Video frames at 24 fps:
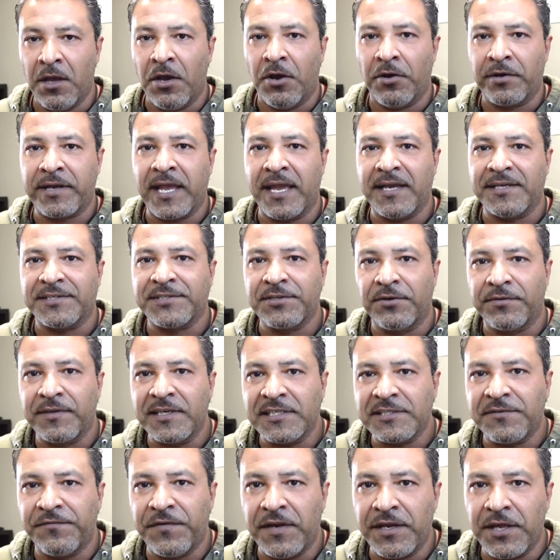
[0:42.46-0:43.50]
Okay, so
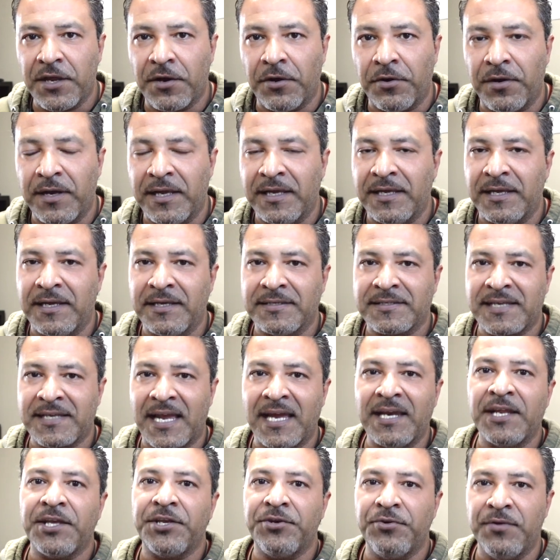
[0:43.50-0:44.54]
this video is
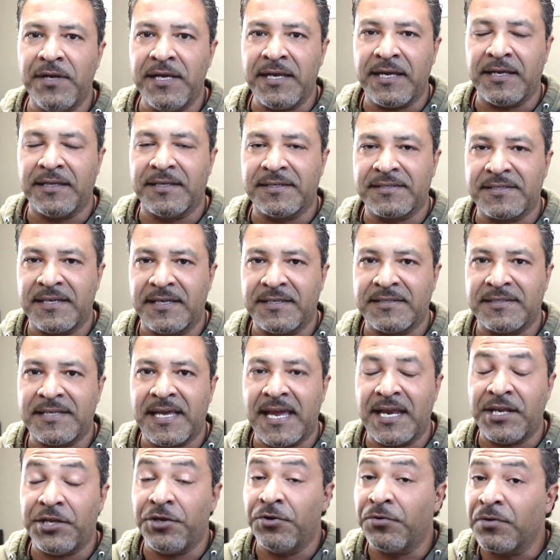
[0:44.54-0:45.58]
kind of unique in the sense
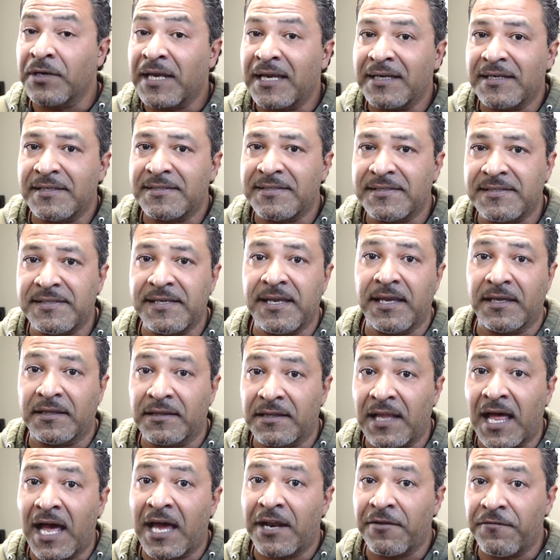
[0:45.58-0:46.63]
that you don't get to see a
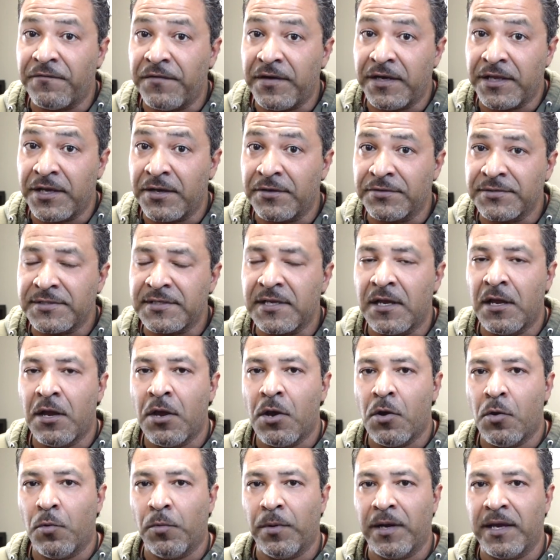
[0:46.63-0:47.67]
lot of videos
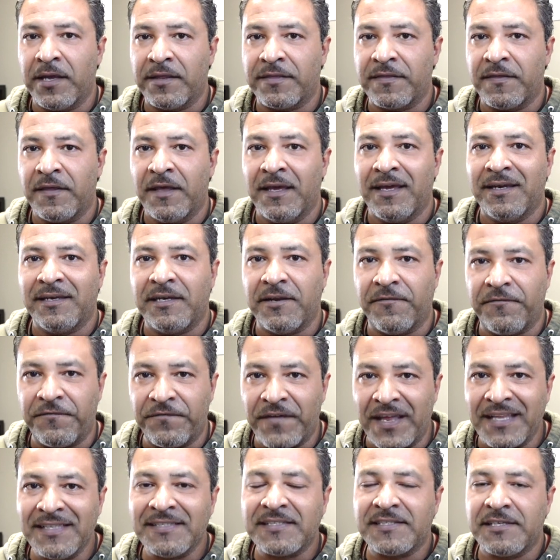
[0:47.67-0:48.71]
with
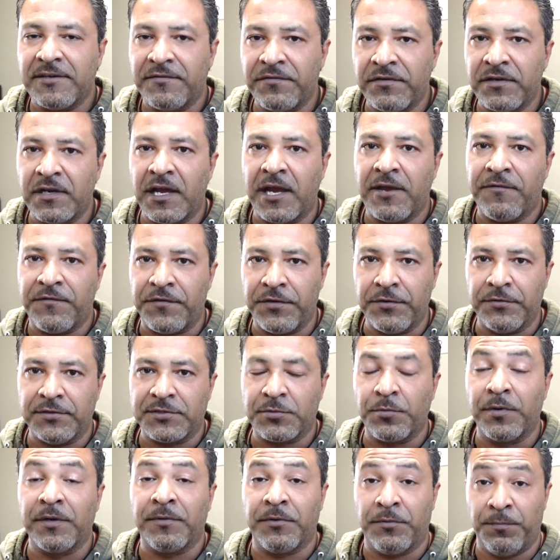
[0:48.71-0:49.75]
defensive knife use,
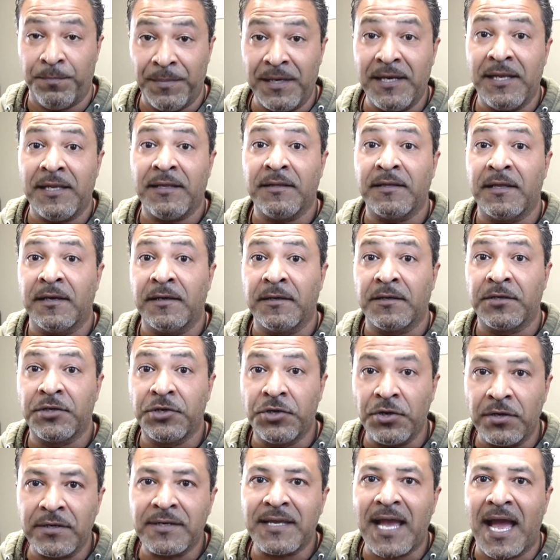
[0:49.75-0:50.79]
meaning the
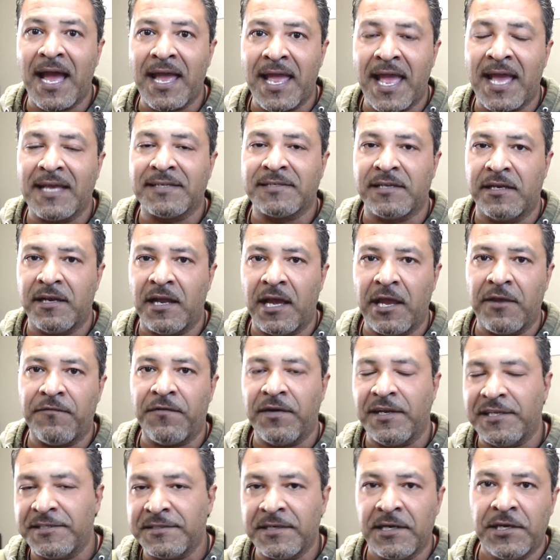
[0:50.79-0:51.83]
good guy has a knife and
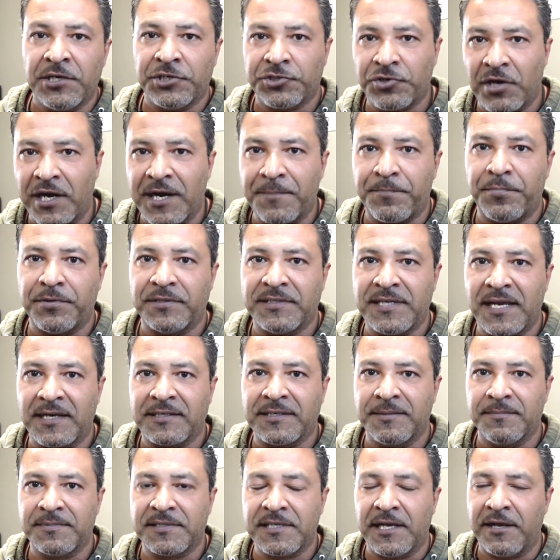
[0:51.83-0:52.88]
he's trying to protect
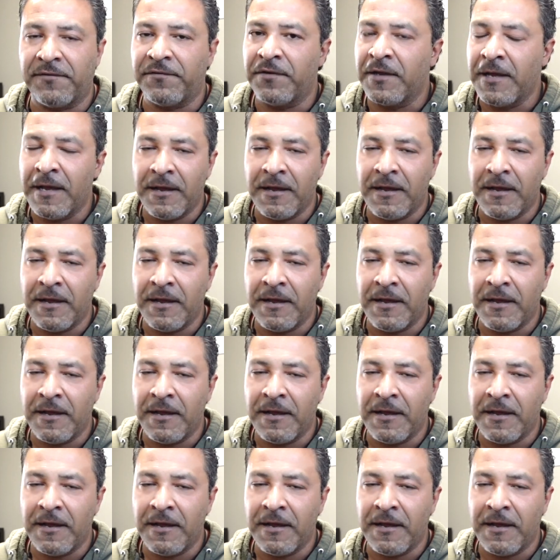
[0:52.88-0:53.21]
himself.